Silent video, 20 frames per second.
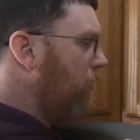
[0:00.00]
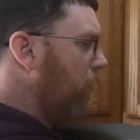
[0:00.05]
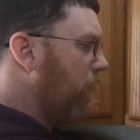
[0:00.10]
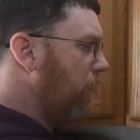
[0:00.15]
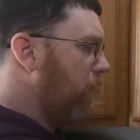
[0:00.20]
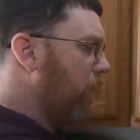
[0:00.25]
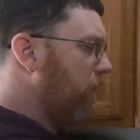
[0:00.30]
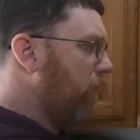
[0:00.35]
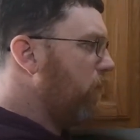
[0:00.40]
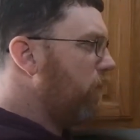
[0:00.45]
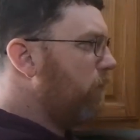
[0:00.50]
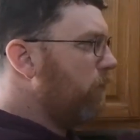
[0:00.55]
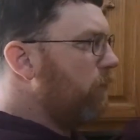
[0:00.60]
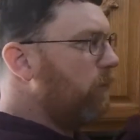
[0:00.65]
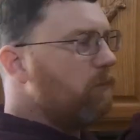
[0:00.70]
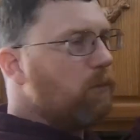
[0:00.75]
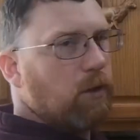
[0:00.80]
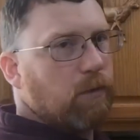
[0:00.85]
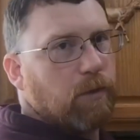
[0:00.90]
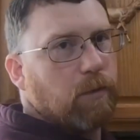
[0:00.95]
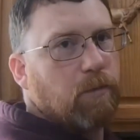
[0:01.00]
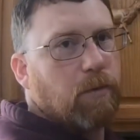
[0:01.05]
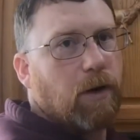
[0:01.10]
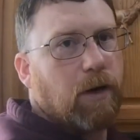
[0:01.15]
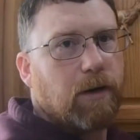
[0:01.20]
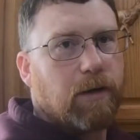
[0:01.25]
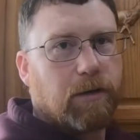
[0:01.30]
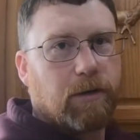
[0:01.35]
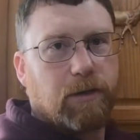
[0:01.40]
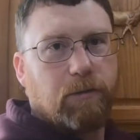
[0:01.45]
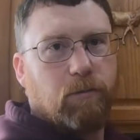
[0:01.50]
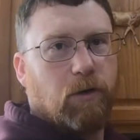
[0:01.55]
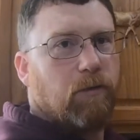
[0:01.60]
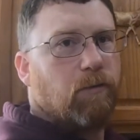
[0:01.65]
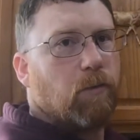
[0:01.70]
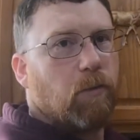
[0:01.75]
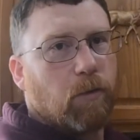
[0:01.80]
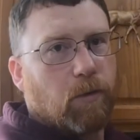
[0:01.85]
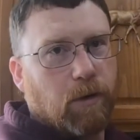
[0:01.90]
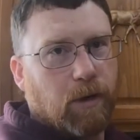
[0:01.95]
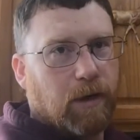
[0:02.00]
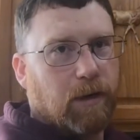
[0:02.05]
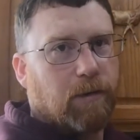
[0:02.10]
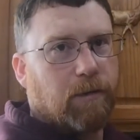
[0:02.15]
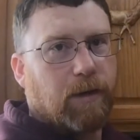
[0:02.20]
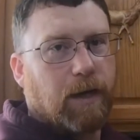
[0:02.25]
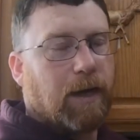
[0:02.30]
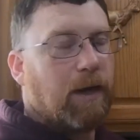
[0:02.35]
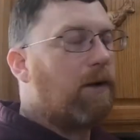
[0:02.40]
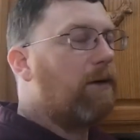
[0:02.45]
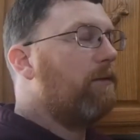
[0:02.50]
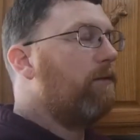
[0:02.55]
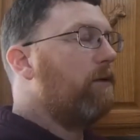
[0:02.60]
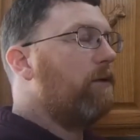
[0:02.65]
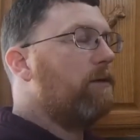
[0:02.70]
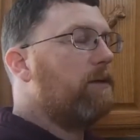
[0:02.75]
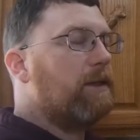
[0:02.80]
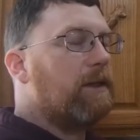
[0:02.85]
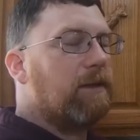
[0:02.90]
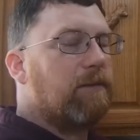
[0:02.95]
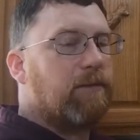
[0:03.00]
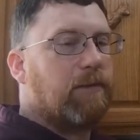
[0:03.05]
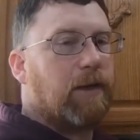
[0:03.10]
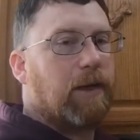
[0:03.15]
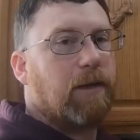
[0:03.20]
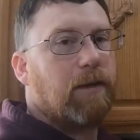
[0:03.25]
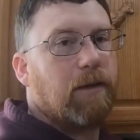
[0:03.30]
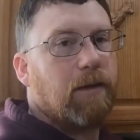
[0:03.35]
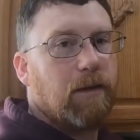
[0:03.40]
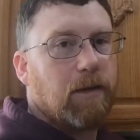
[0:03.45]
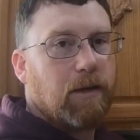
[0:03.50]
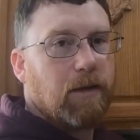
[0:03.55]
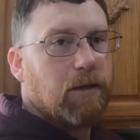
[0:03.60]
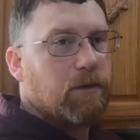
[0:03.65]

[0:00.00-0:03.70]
you can remove the products, move them around however you see fit.